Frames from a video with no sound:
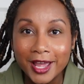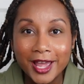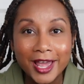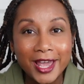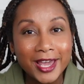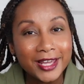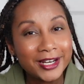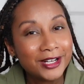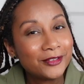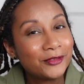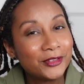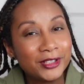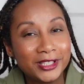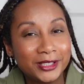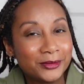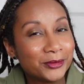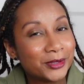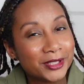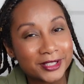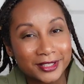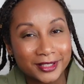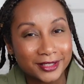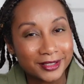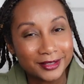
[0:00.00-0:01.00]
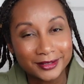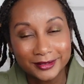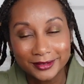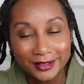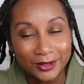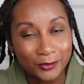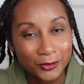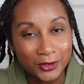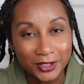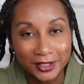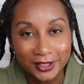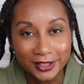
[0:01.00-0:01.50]
and I really wasn't
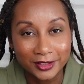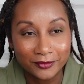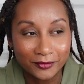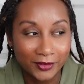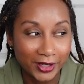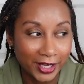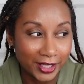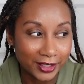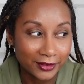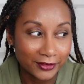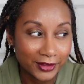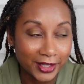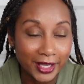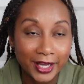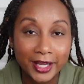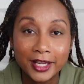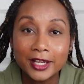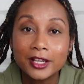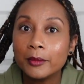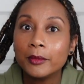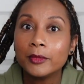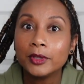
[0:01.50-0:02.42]
a fan of that.